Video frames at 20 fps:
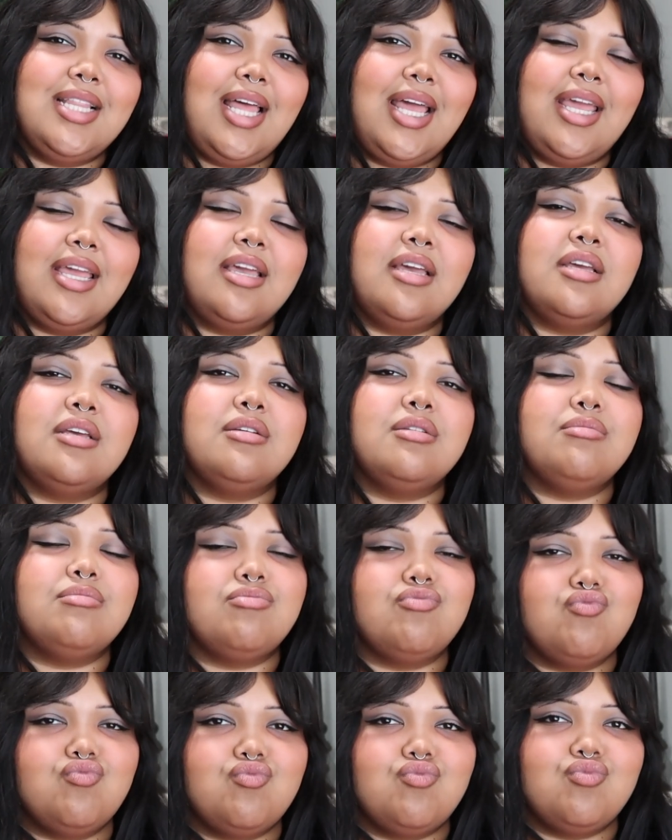like,
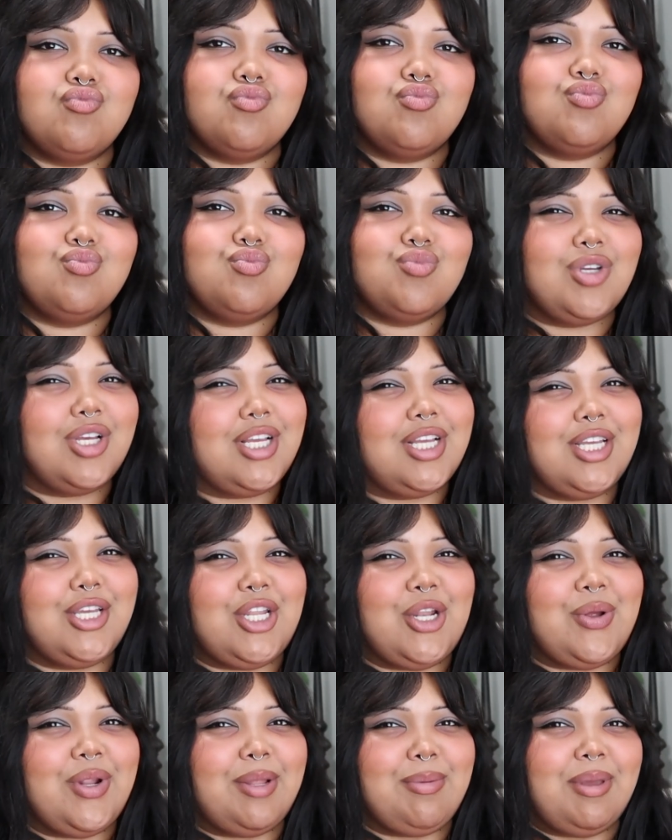you
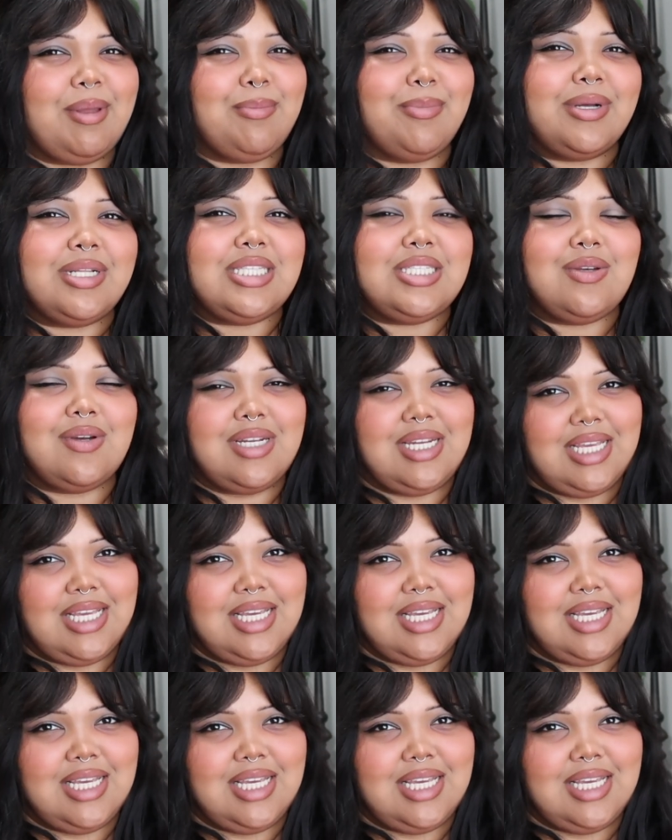know what I mean, puts you at